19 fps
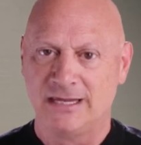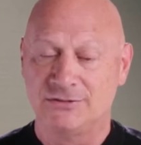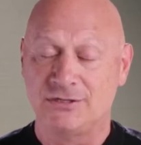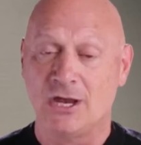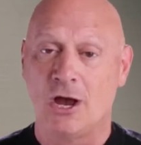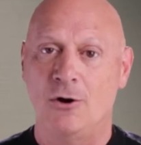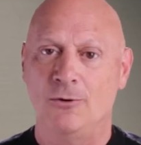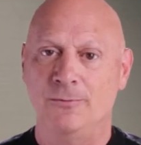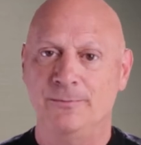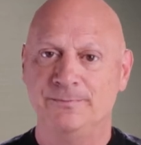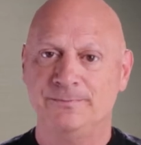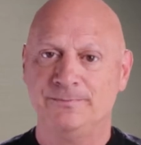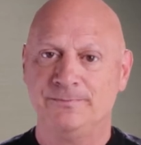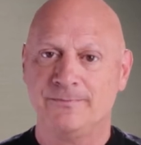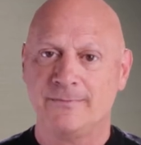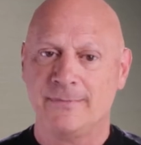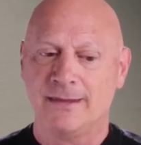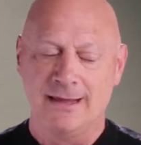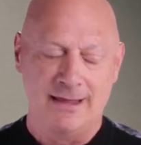So
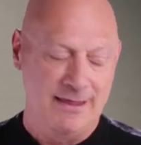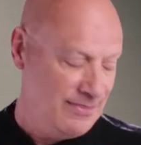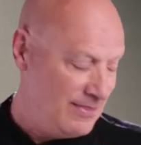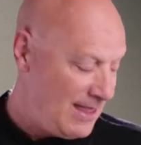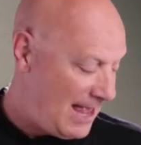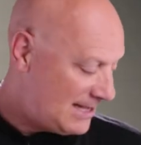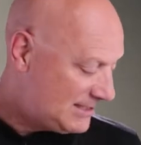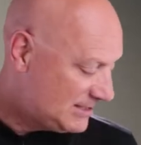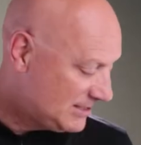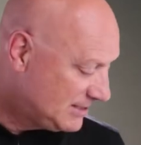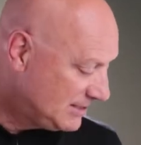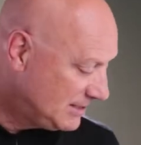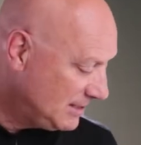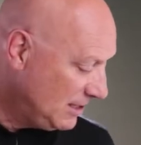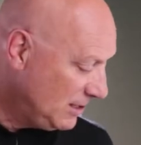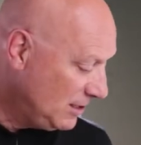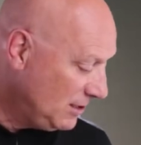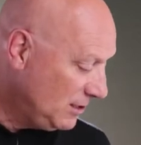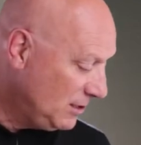
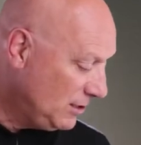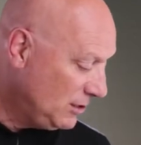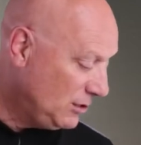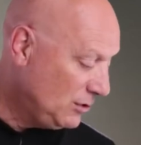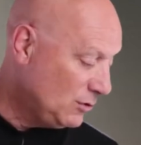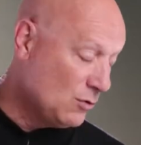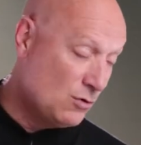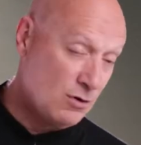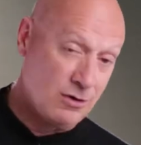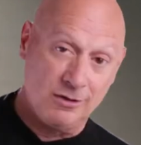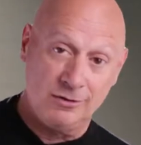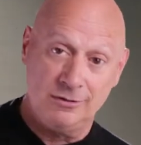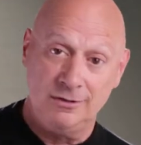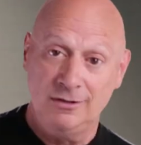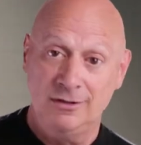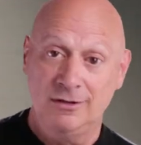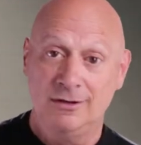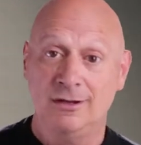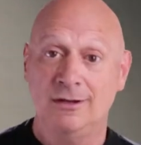that's
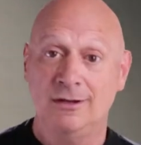your